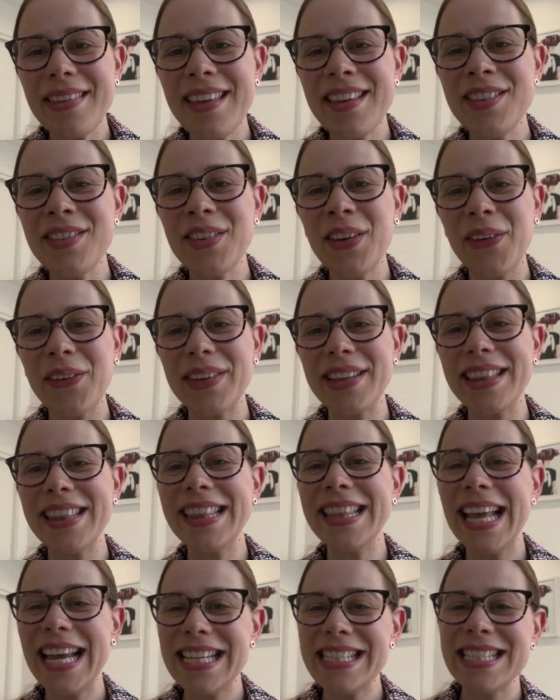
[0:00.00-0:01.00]
So
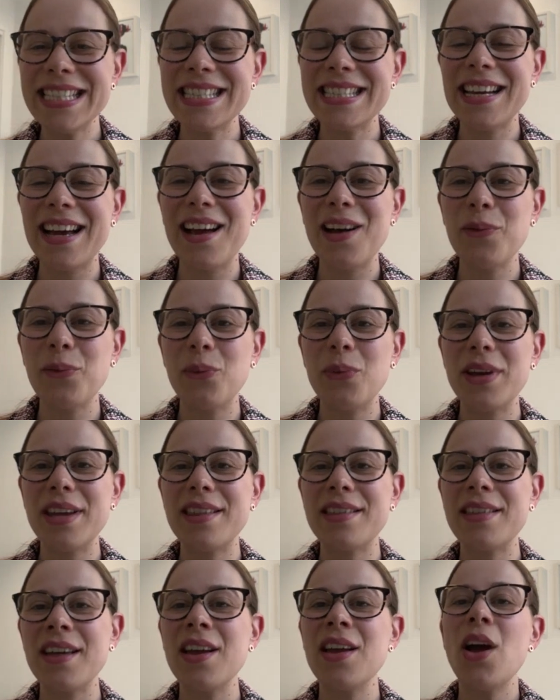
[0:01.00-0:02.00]
let's start
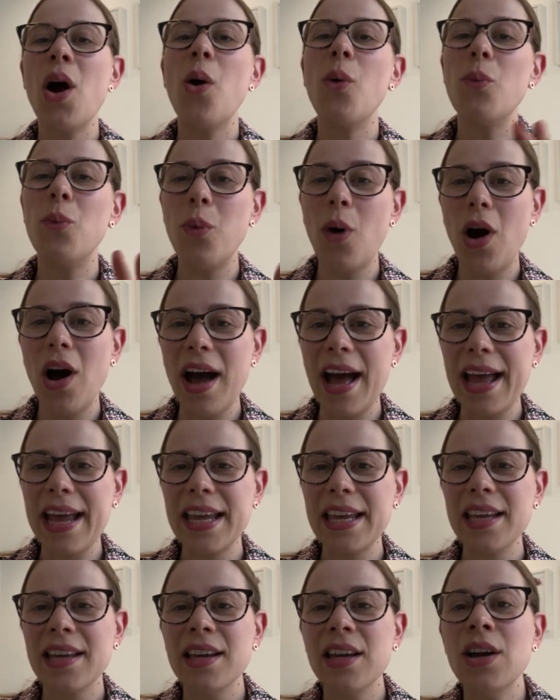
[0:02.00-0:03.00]
with
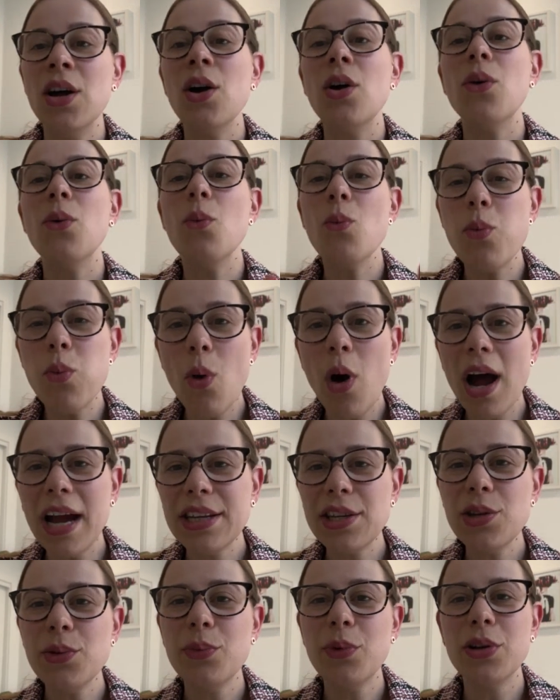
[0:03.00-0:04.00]
why. Why
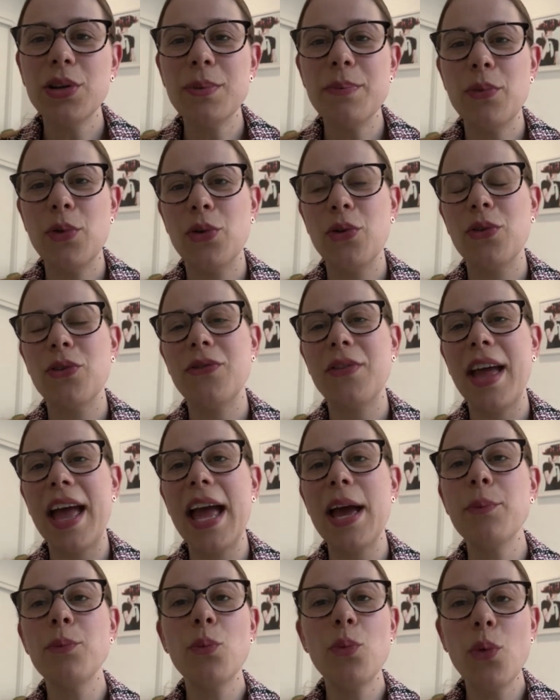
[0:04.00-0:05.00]
do you want to move
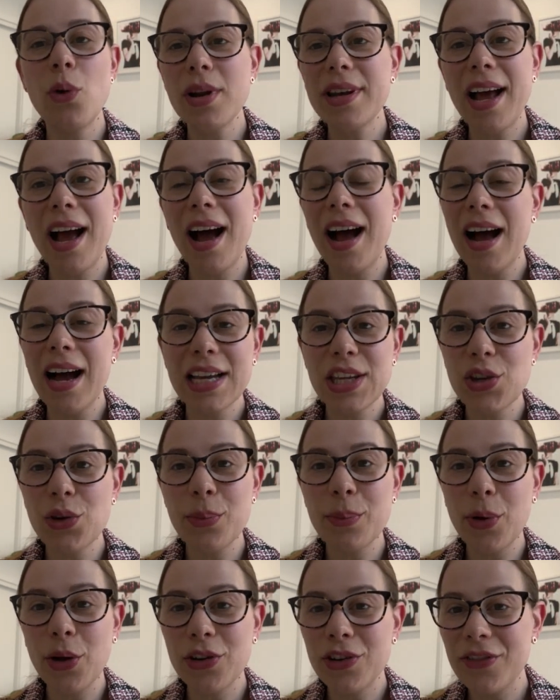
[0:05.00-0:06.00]
and what are
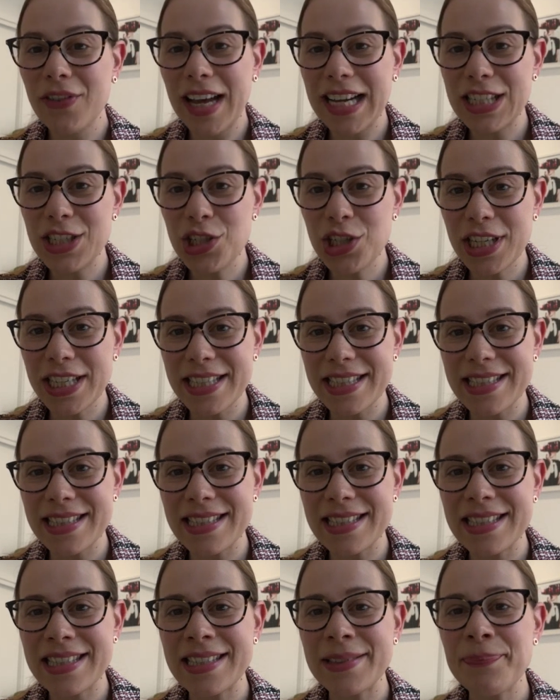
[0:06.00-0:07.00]
your
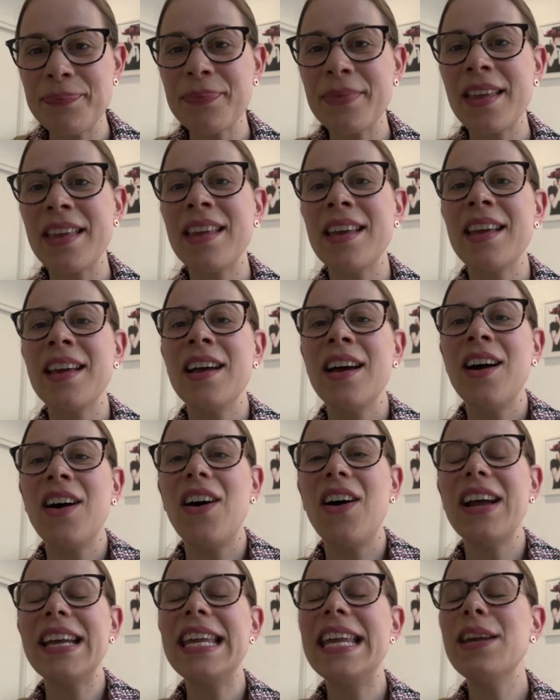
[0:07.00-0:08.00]
motivations?
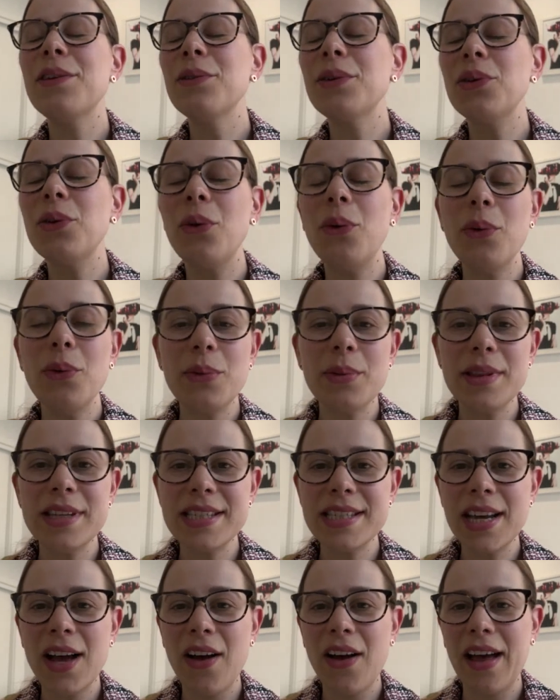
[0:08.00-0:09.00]
I hear it all the
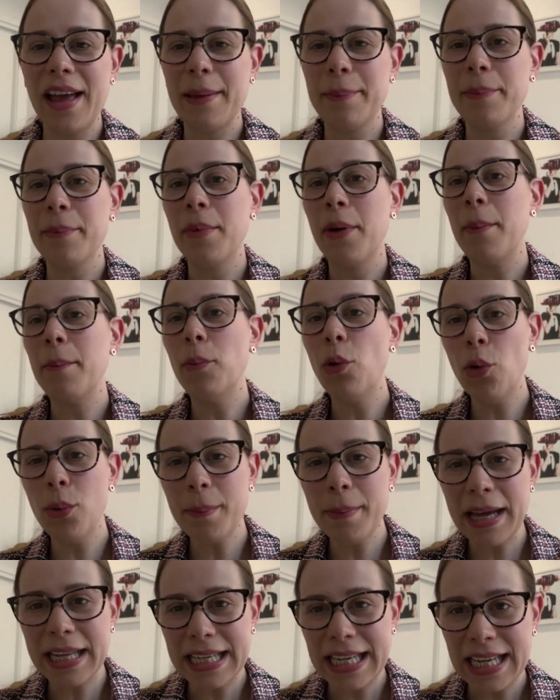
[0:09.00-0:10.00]
time, more
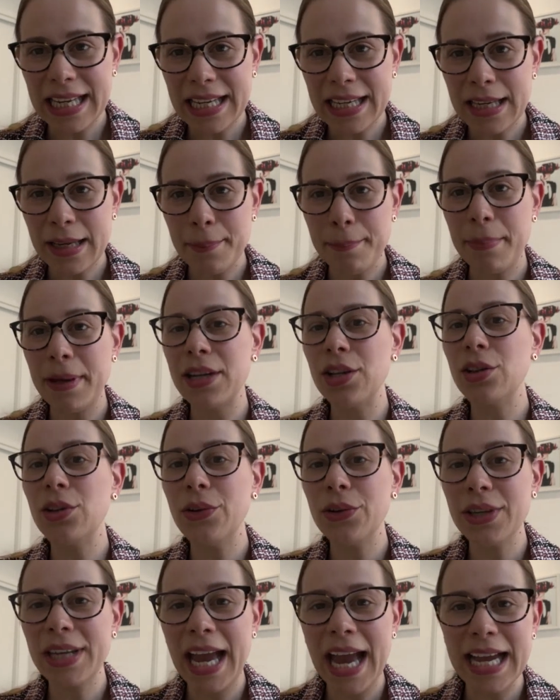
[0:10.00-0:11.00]
money, better
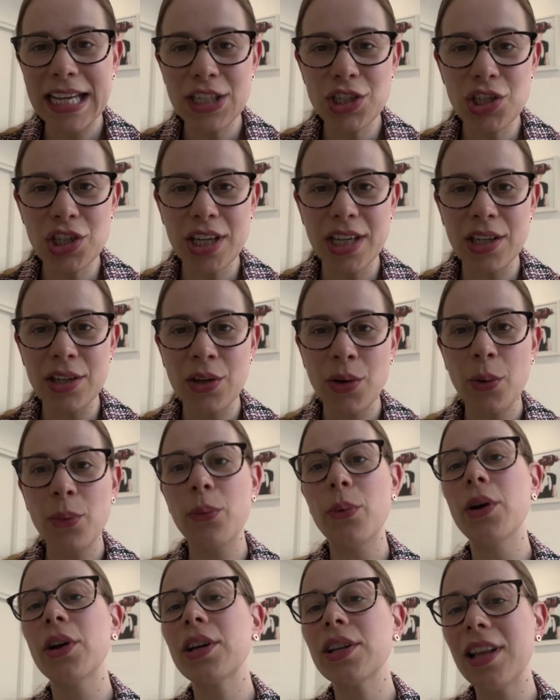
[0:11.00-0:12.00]
location,
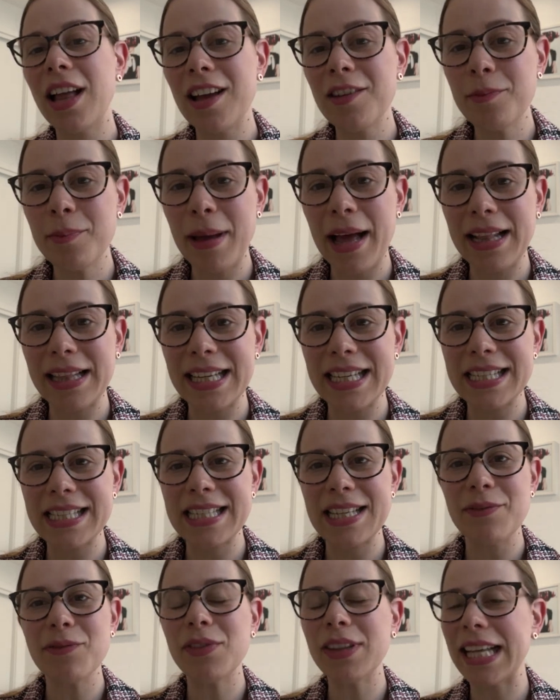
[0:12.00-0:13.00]
work-life
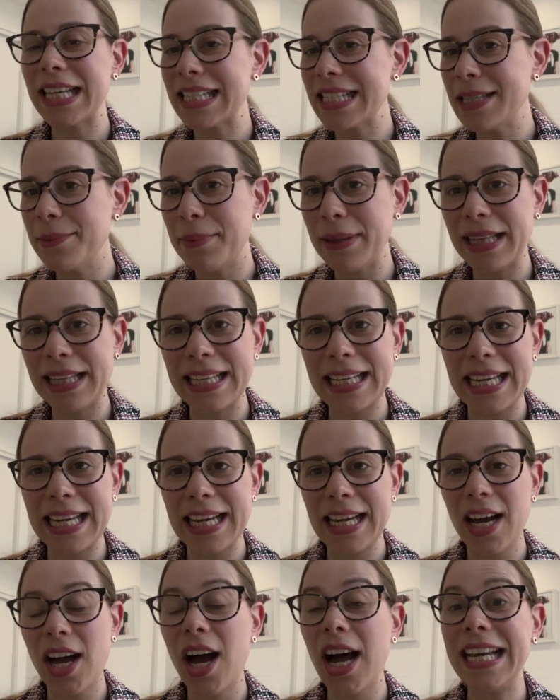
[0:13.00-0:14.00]
balance and
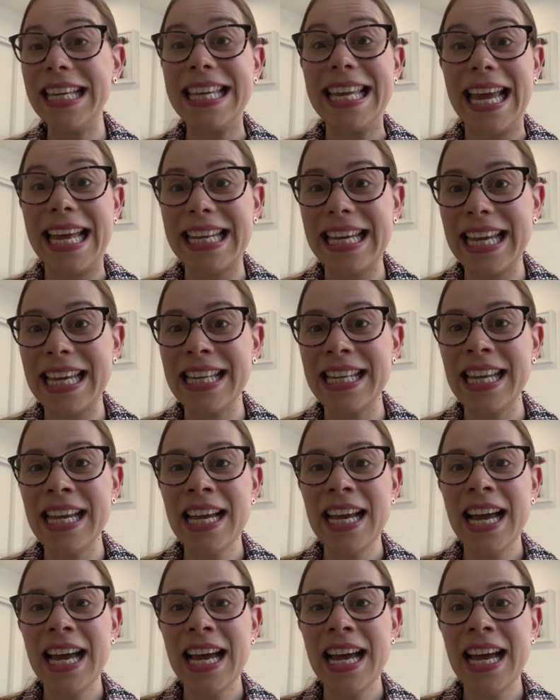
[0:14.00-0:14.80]
flexibility. I get it.